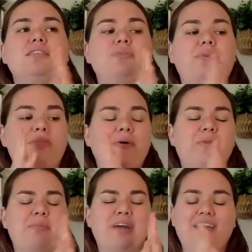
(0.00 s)
with
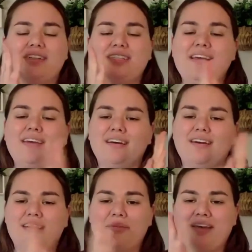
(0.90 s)
both my
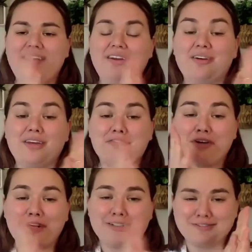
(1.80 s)
caretaker and my
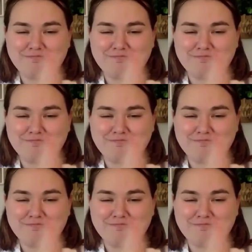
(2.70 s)
caregiver.